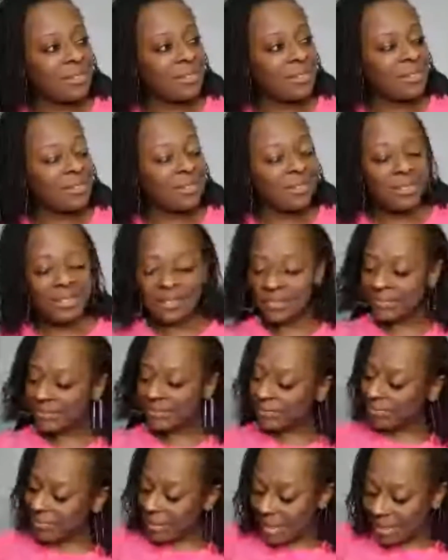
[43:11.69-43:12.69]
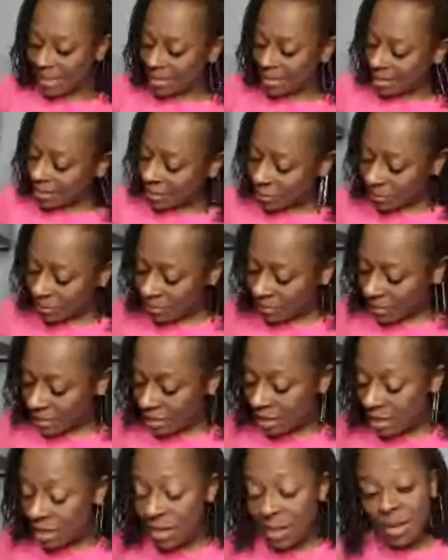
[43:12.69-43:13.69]
Man, look.
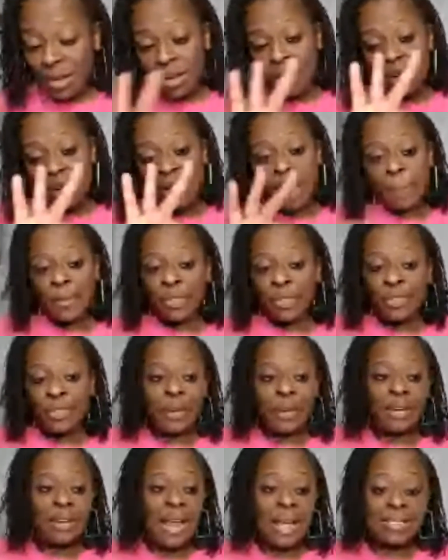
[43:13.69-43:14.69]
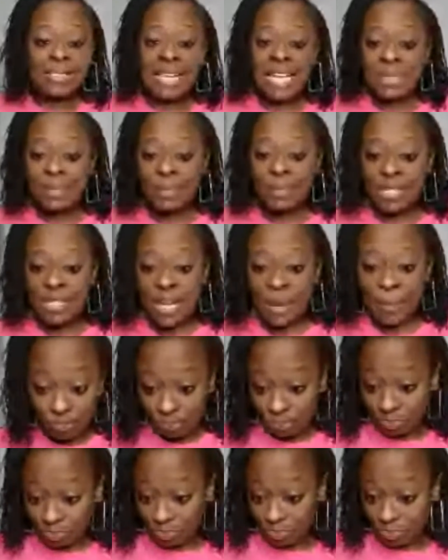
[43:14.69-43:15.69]
Number 3, that takes me to number 3.
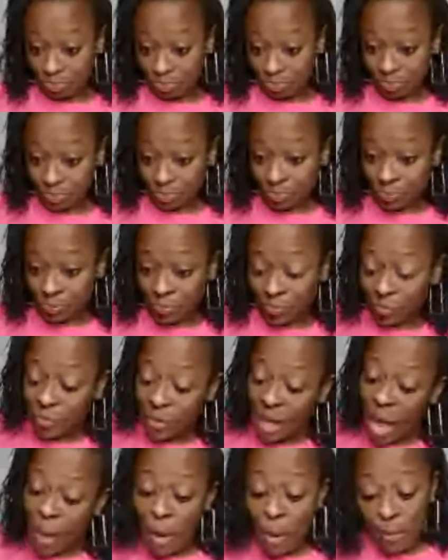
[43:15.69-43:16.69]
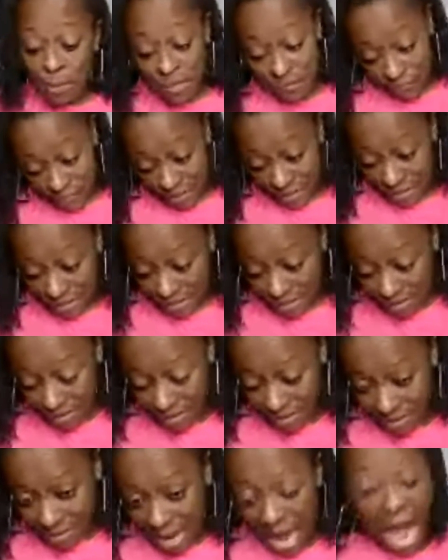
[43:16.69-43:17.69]
I'm almost
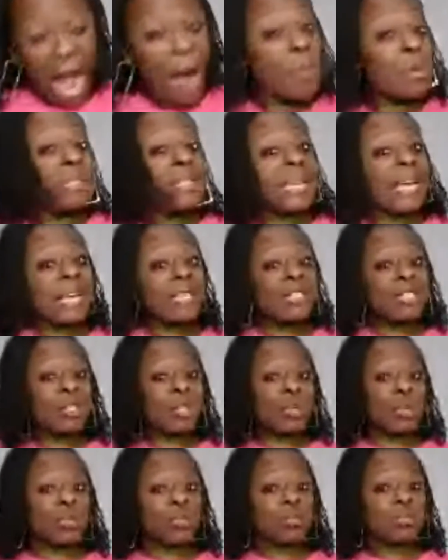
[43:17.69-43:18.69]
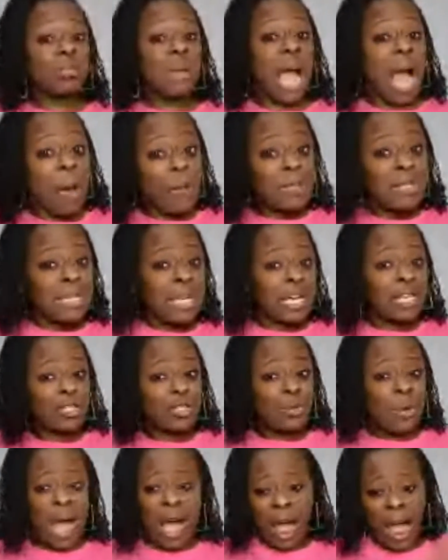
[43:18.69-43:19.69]
finished. I was there too.
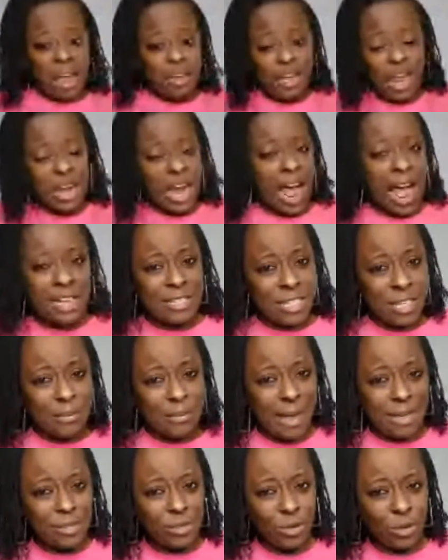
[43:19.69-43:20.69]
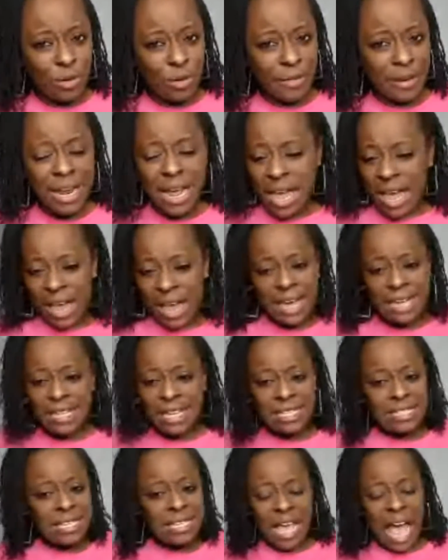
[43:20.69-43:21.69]
I told my story.
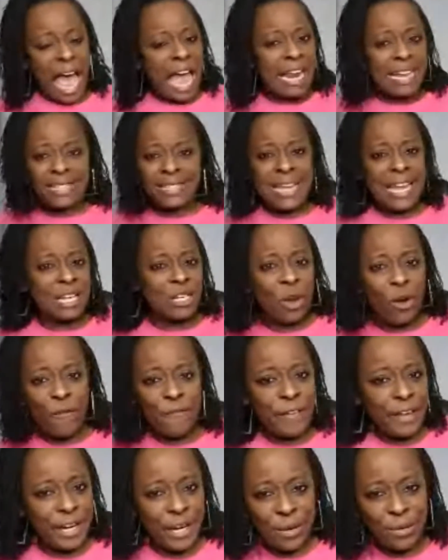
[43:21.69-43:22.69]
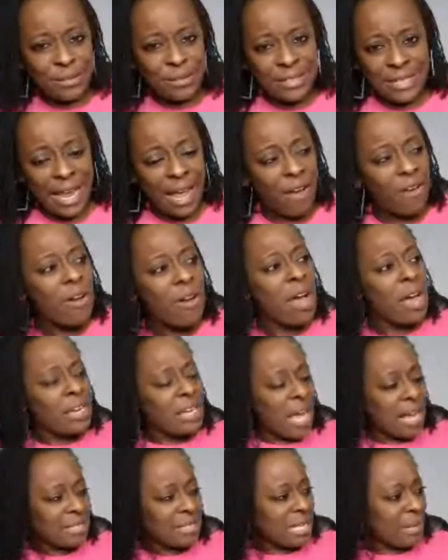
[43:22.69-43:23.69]
I didn't take no videos down.
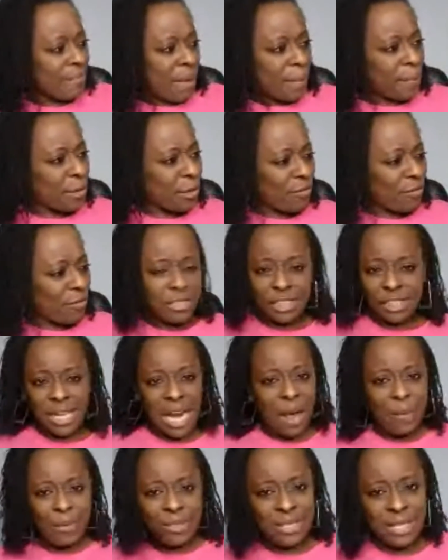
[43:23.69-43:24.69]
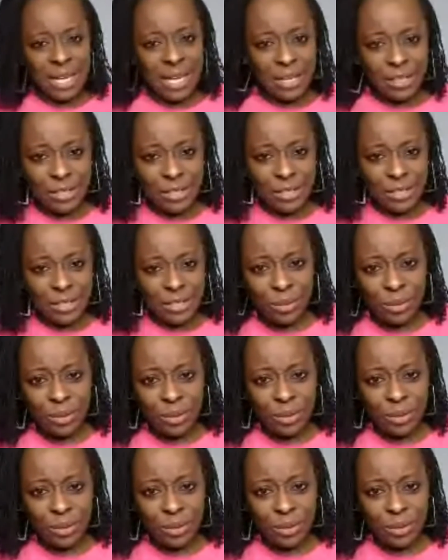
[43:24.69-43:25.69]
Y'all see my progression. I was there
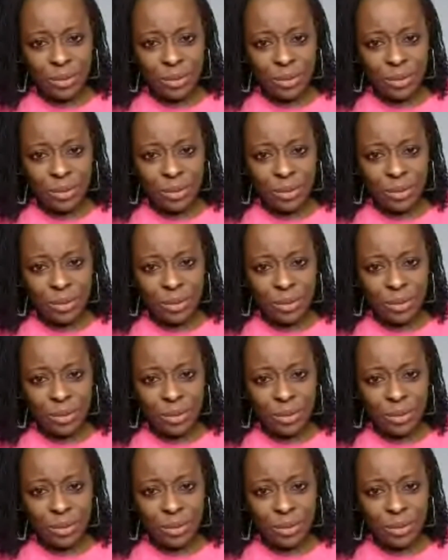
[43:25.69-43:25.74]
too.